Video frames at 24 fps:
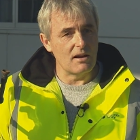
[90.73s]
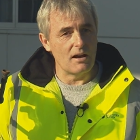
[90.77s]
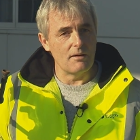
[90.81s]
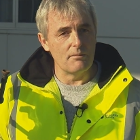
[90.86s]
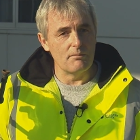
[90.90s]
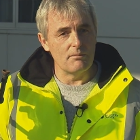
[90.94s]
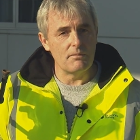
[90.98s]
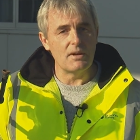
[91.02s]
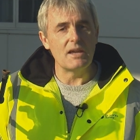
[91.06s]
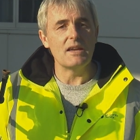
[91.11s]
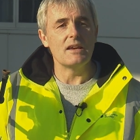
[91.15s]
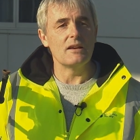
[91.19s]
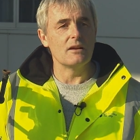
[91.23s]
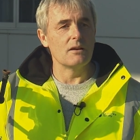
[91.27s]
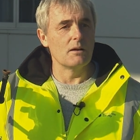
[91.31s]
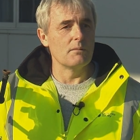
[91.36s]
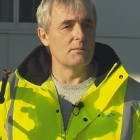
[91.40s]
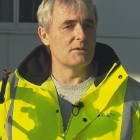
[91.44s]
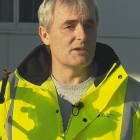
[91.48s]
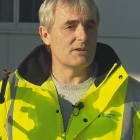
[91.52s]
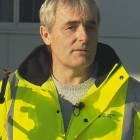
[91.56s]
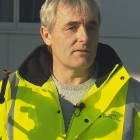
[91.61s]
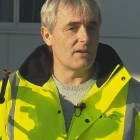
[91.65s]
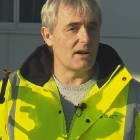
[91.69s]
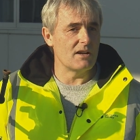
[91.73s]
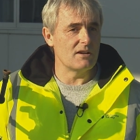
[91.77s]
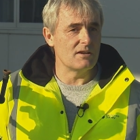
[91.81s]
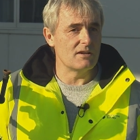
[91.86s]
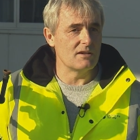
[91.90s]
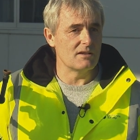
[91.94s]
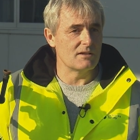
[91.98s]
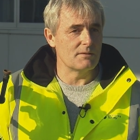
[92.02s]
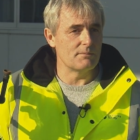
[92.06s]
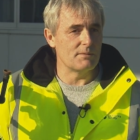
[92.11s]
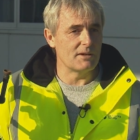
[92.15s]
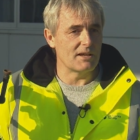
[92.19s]
a mean
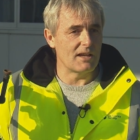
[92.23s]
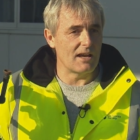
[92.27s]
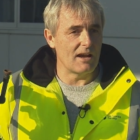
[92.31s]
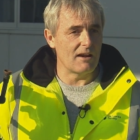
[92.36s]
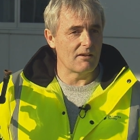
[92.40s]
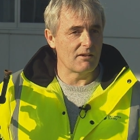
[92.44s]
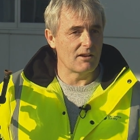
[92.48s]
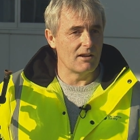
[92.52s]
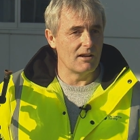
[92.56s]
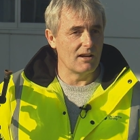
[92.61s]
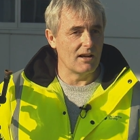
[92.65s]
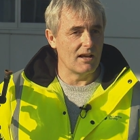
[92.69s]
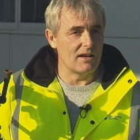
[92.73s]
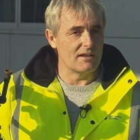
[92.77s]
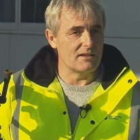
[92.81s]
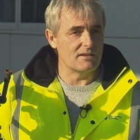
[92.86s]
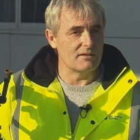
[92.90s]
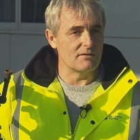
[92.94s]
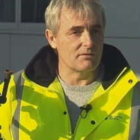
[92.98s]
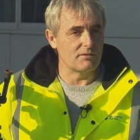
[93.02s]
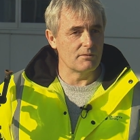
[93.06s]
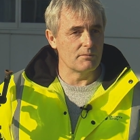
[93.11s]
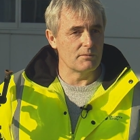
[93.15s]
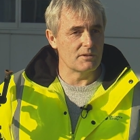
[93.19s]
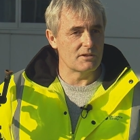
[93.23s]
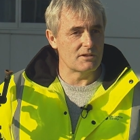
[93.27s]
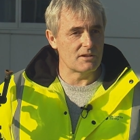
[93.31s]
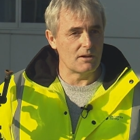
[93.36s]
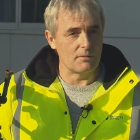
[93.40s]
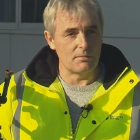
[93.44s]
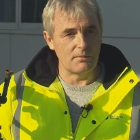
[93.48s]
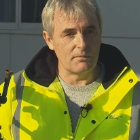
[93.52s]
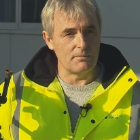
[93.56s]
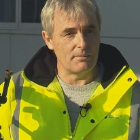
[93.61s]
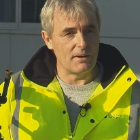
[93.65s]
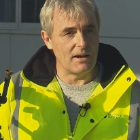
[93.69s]
observation to be calculated from the
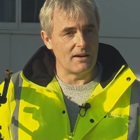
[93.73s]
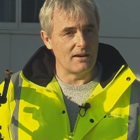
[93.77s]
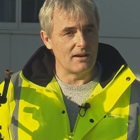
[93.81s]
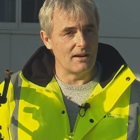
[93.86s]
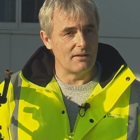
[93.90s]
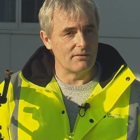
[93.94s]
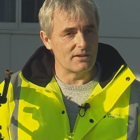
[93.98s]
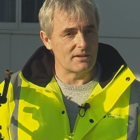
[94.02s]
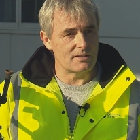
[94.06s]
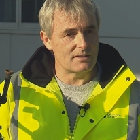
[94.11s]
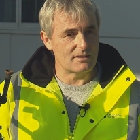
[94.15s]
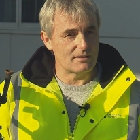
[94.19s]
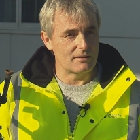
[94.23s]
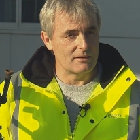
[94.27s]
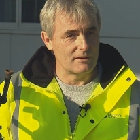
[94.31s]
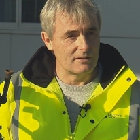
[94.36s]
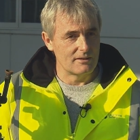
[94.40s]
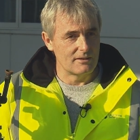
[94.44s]
top of Ben Nevis.